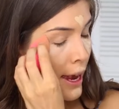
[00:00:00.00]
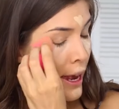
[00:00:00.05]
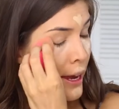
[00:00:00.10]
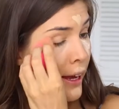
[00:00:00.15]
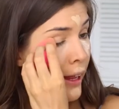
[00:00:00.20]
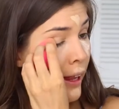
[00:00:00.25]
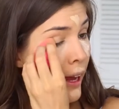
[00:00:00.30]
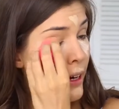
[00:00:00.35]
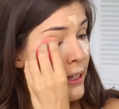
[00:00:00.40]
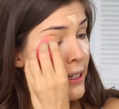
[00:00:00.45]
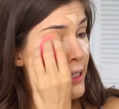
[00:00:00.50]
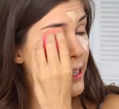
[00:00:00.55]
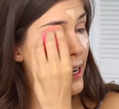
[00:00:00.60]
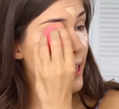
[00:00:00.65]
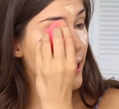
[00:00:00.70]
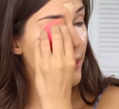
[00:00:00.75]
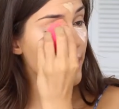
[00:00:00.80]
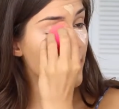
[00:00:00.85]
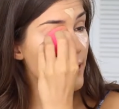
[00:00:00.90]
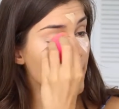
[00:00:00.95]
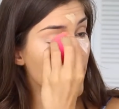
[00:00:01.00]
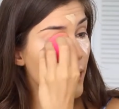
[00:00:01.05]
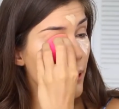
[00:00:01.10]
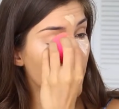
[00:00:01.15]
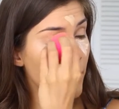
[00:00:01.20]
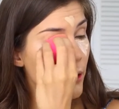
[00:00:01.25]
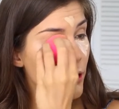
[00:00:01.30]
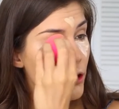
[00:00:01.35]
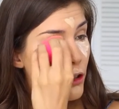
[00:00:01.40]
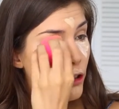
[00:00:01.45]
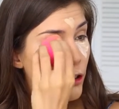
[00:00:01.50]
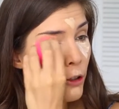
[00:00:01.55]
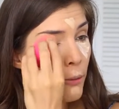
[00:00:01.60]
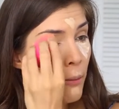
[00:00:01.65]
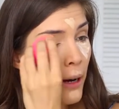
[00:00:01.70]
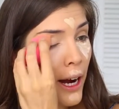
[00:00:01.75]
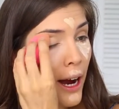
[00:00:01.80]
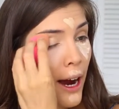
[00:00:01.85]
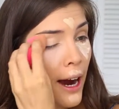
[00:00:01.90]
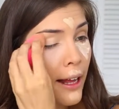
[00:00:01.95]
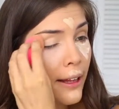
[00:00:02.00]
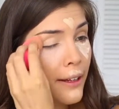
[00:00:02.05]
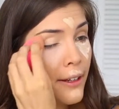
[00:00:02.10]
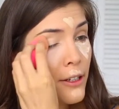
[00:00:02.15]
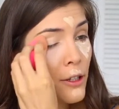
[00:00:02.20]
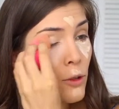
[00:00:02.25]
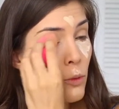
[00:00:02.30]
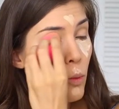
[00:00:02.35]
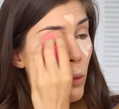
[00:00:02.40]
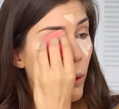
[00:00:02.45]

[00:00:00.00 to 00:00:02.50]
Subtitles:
And I like to take this up onto my eyelid as